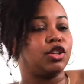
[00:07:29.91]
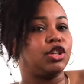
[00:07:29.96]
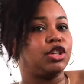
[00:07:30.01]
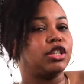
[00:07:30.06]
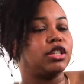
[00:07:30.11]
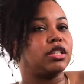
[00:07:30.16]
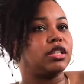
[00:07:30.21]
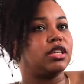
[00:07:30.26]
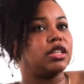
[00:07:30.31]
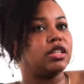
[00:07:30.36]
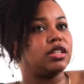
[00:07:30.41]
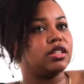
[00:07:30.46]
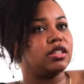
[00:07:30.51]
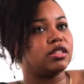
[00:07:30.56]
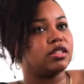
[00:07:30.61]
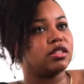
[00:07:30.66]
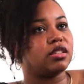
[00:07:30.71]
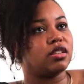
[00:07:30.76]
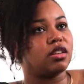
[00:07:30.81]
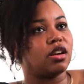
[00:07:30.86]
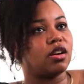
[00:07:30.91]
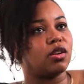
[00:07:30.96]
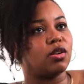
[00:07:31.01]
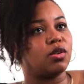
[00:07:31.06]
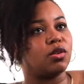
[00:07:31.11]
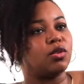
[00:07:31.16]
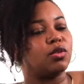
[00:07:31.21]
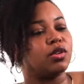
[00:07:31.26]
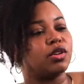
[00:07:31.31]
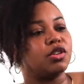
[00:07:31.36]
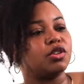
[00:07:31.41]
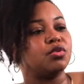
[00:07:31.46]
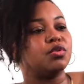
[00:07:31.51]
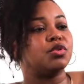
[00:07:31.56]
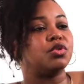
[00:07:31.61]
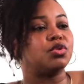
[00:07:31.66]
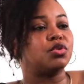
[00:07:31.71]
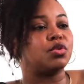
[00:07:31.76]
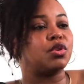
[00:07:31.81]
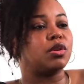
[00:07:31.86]
you're getting to know or you
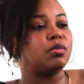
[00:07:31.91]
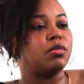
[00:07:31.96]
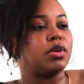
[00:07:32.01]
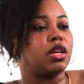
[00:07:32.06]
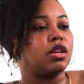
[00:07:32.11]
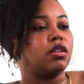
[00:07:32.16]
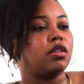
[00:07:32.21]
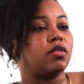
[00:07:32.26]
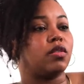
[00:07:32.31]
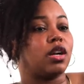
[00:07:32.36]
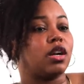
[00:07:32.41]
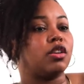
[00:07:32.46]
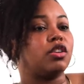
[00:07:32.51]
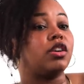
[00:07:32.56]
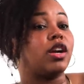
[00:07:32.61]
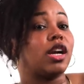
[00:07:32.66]
enjoy being around?